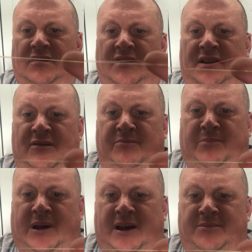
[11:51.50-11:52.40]
and they'll
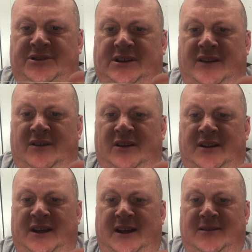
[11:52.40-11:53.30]
butt up together
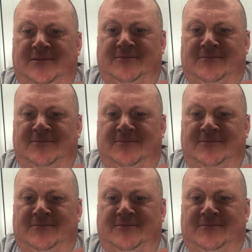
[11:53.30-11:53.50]
like that.